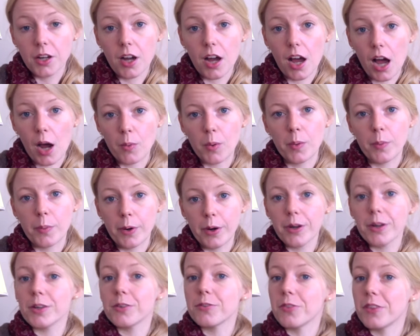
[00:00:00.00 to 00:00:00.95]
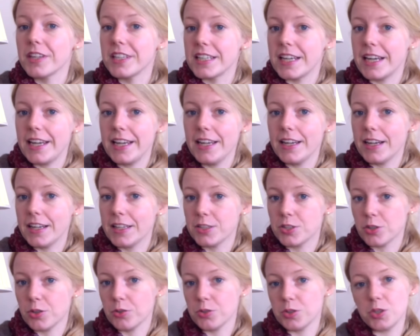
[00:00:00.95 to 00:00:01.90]
Our word of the day, I
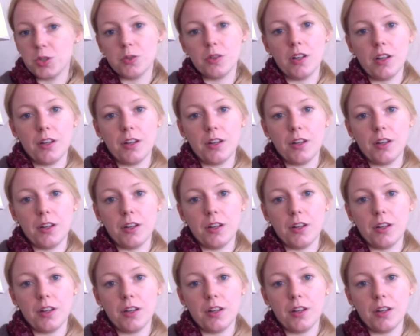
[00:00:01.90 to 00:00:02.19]
told you